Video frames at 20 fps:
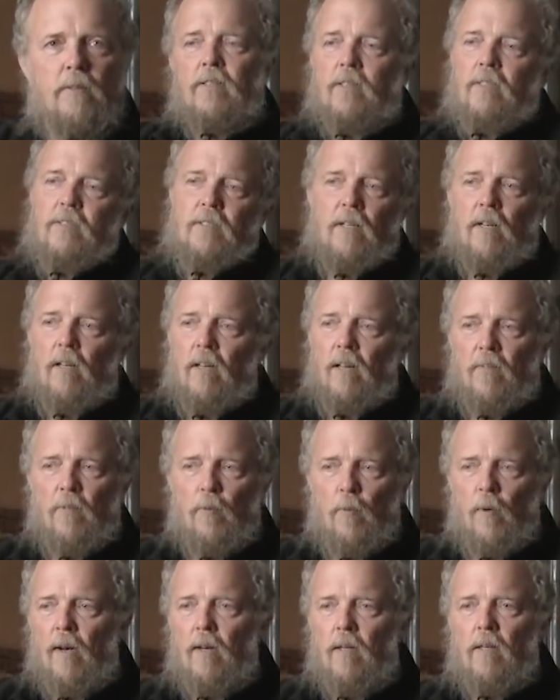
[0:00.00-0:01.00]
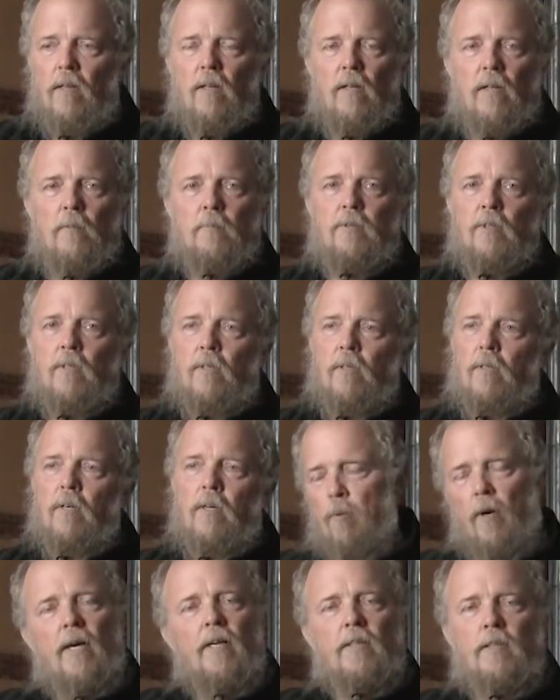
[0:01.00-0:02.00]
As I said, a lot of the riding clubs are
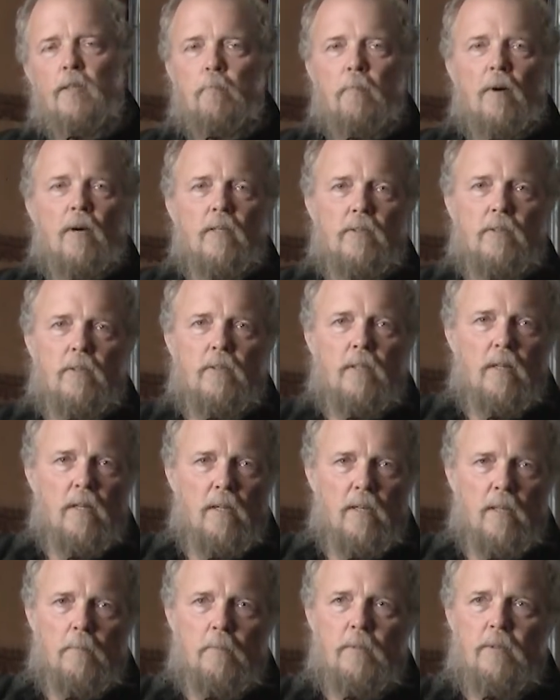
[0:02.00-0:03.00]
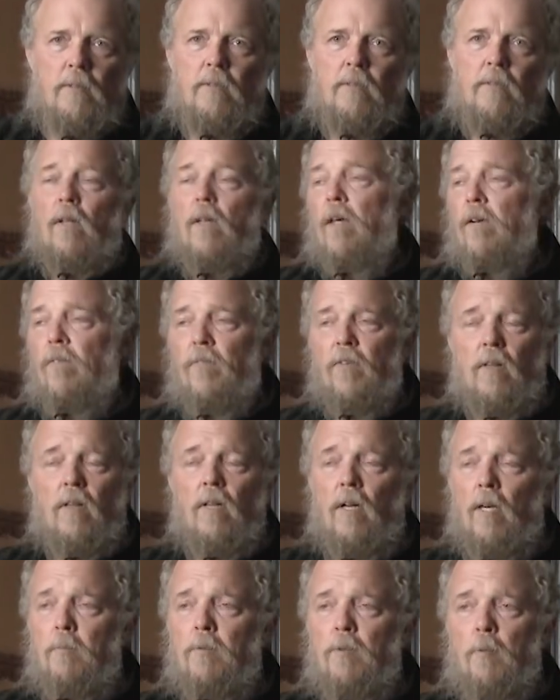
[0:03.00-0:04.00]
brand-sponsored clubs. A lot of the
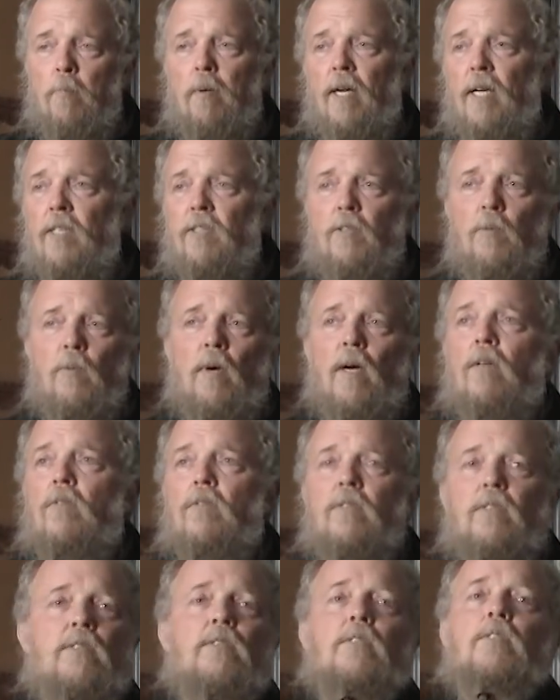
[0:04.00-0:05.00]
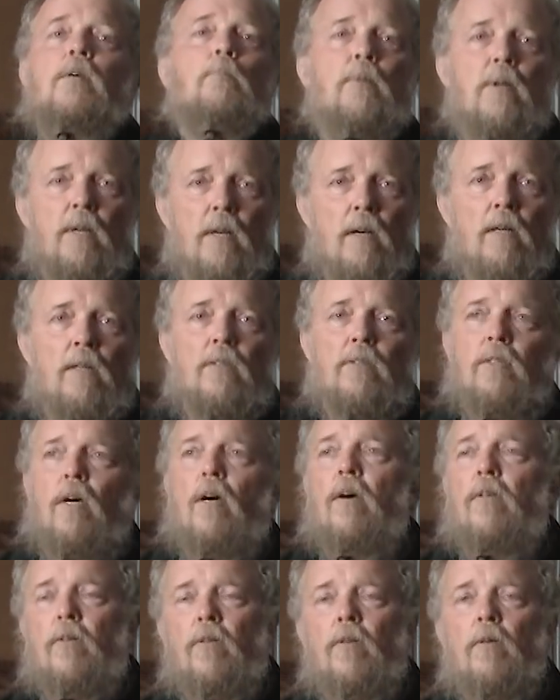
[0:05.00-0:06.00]
clubs are based around something else
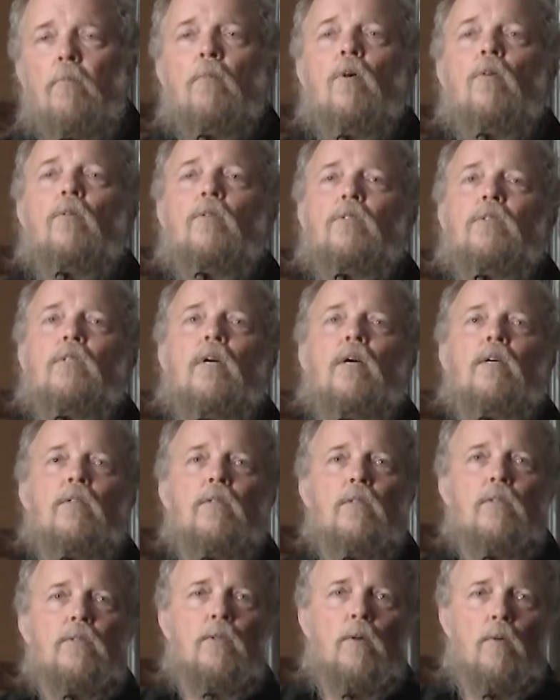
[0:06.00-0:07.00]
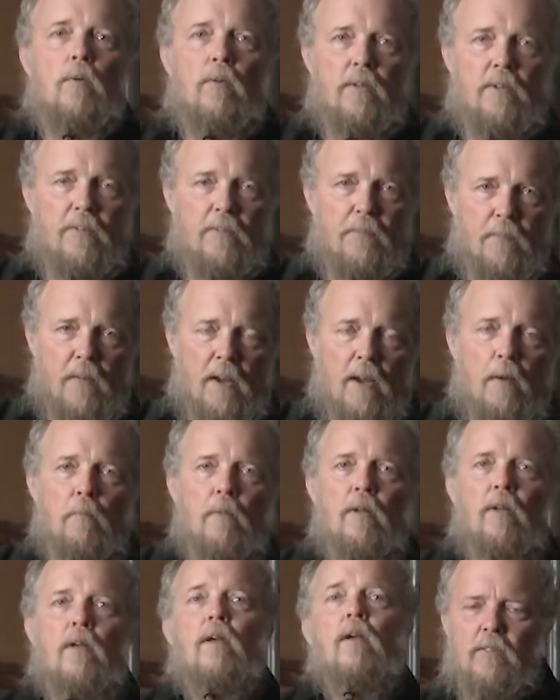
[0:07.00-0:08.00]
other than motorcycles or this
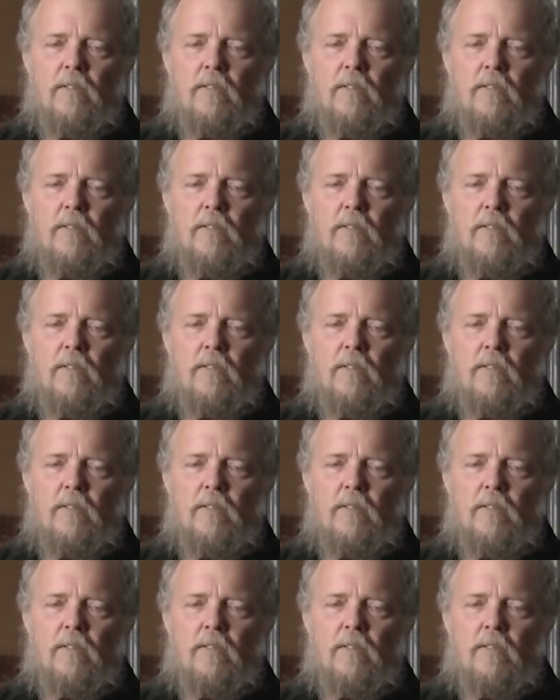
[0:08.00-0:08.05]
family.